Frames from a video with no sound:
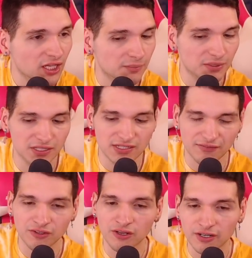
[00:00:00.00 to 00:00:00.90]
But the
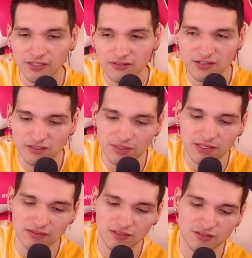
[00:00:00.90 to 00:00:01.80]
devil card here tells me
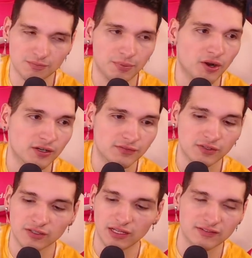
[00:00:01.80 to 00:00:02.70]
that there's a part of
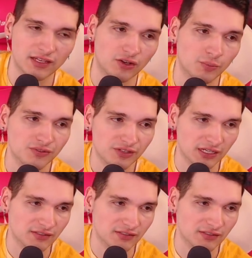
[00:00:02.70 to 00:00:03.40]
her that's like almost like